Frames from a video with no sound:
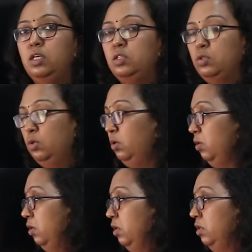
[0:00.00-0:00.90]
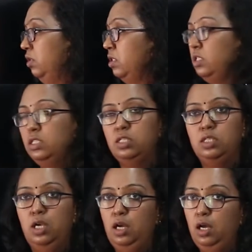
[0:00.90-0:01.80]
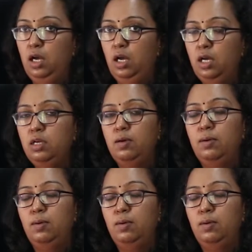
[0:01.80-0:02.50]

So this is an